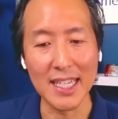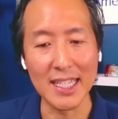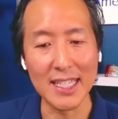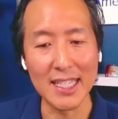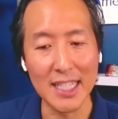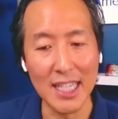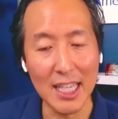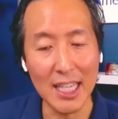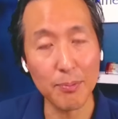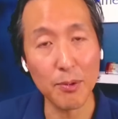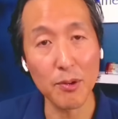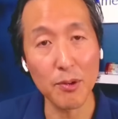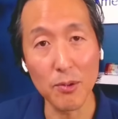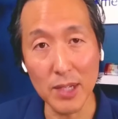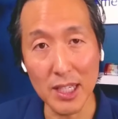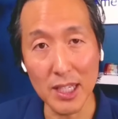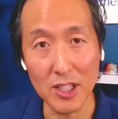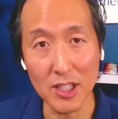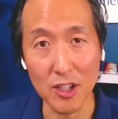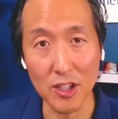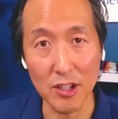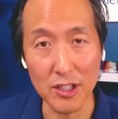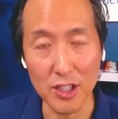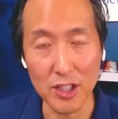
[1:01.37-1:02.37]
deep
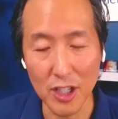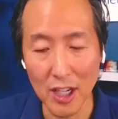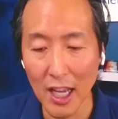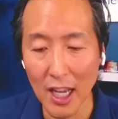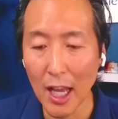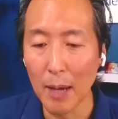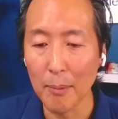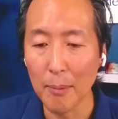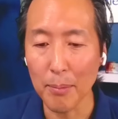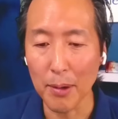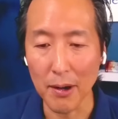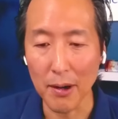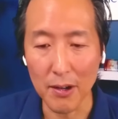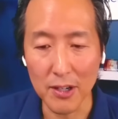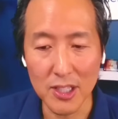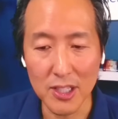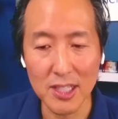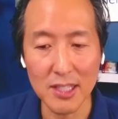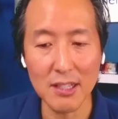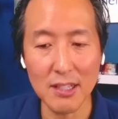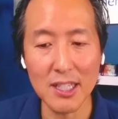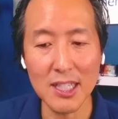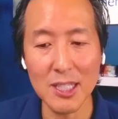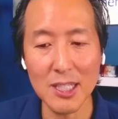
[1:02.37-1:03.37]
research,
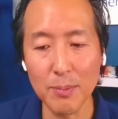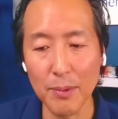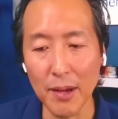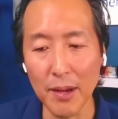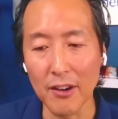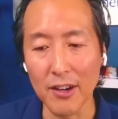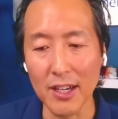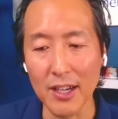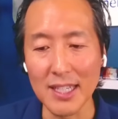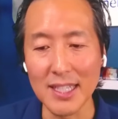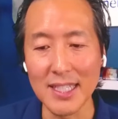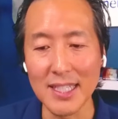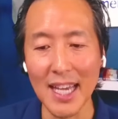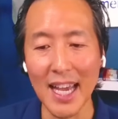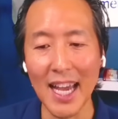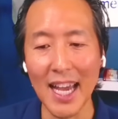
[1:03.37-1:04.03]
personal experience,